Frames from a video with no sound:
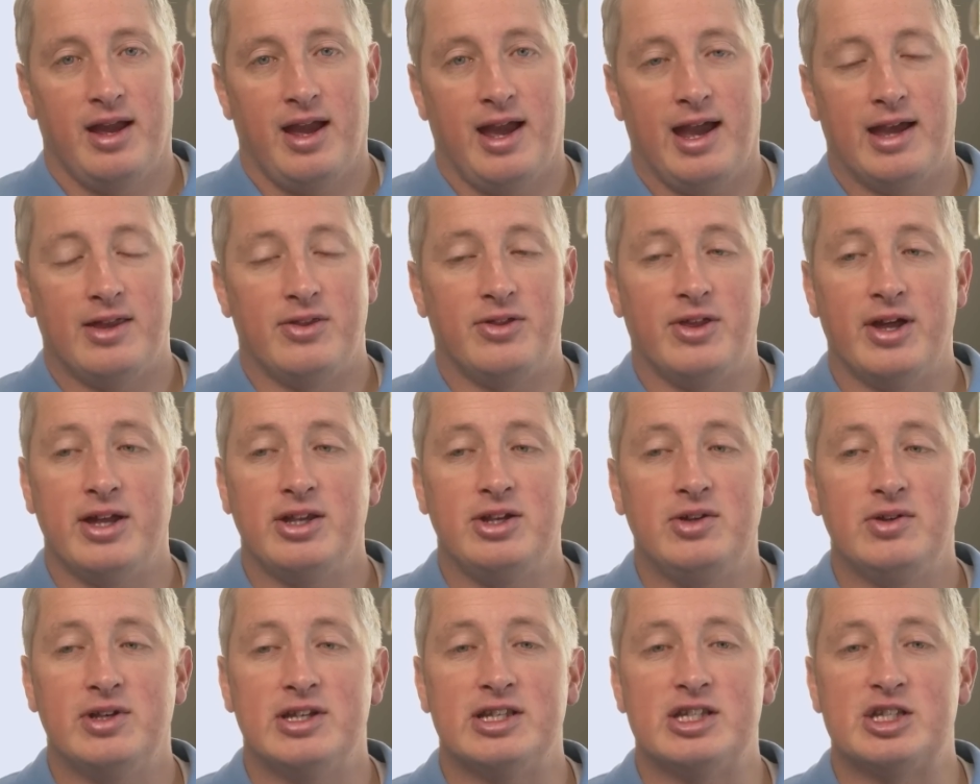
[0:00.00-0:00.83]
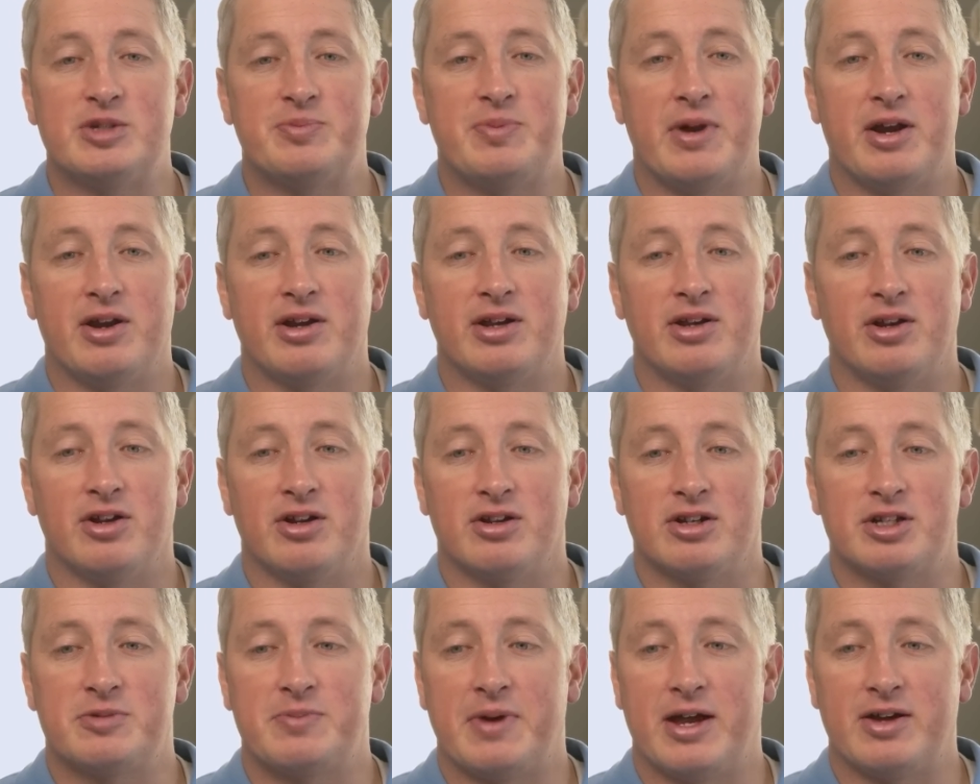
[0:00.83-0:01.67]
And then you didn't spare
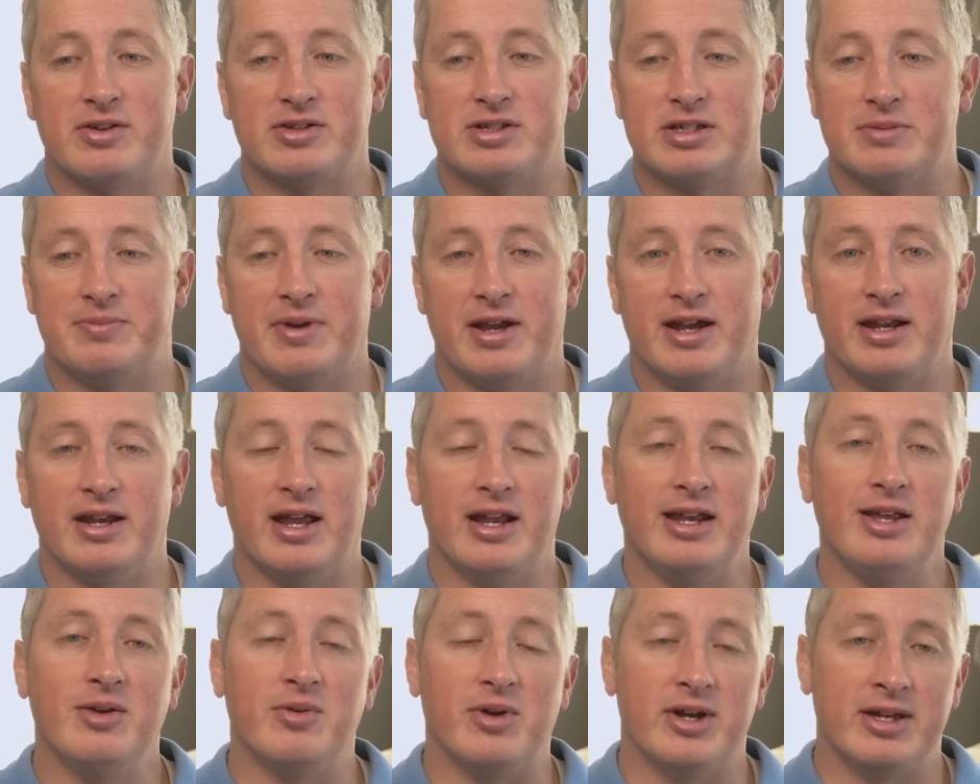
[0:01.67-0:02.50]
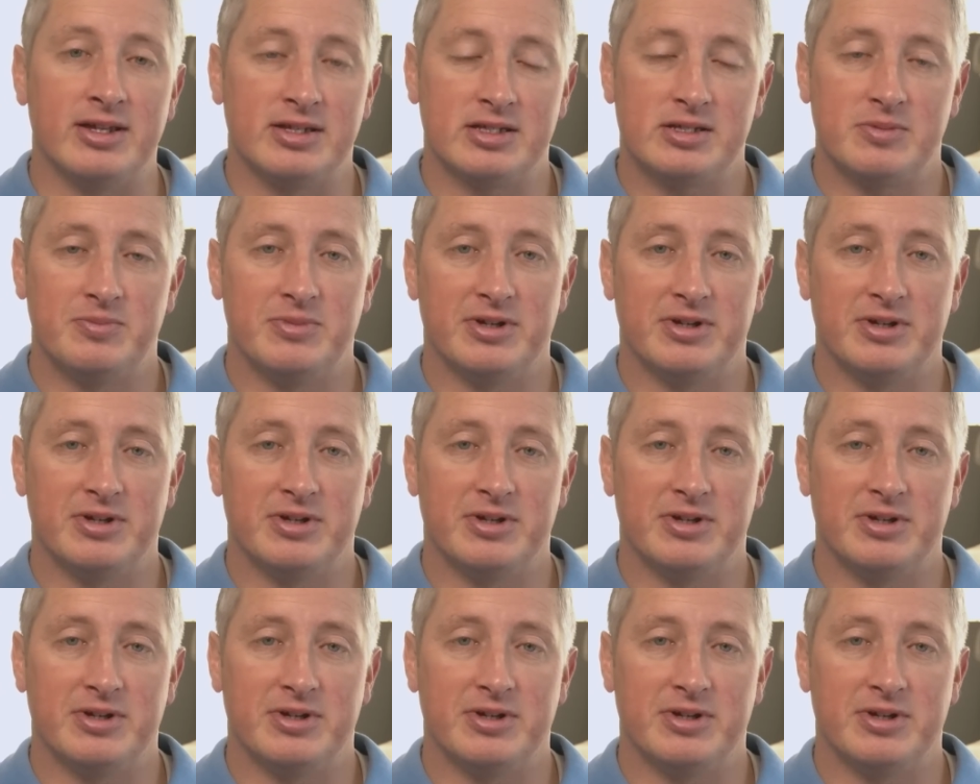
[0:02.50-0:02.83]
your spouse the pain anyways,